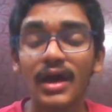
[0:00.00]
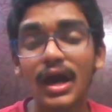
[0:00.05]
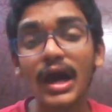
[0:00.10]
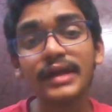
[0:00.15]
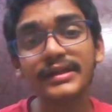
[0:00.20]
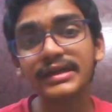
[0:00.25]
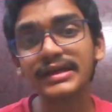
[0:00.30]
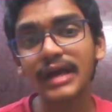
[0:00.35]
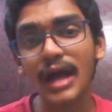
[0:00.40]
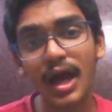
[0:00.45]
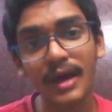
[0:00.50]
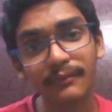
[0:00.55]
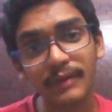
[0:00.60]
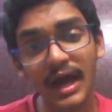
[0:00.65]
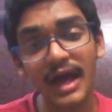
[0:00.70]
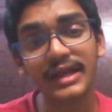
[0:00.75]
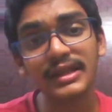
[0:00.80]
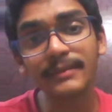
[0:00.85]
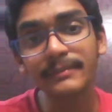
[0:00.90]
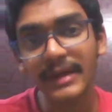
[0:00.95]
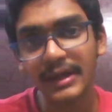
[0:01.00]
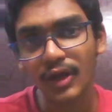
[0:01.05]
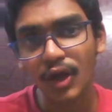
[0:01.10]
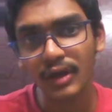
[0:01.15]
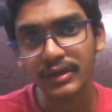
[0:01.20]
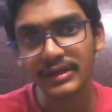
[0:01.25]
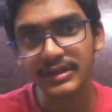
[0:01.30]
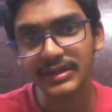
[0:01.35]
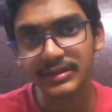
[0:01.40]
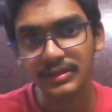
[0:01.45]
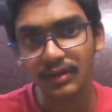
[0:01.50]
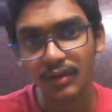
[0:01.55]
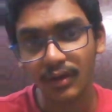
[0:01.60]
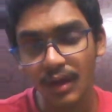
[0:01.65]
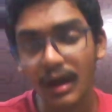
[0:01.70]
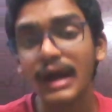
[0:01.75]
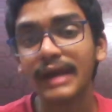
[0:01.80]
other minorities,